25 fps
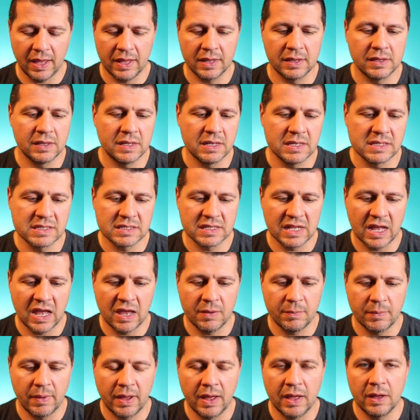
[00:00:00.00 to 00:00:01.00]
and this
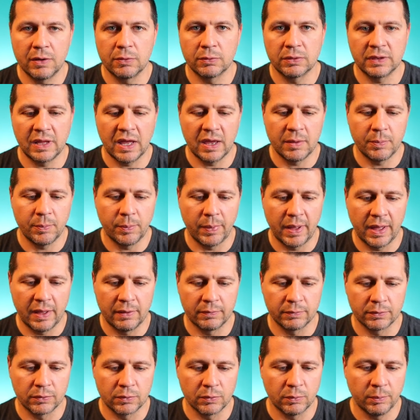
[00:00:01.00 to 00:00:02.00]
time I'll type
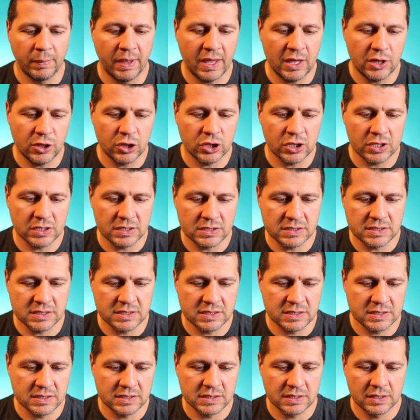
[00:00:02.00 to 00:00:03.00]

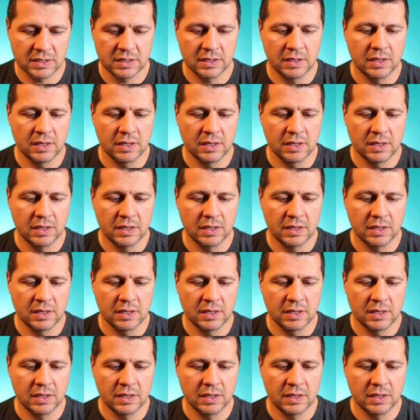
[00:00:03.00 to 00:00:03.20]
automations,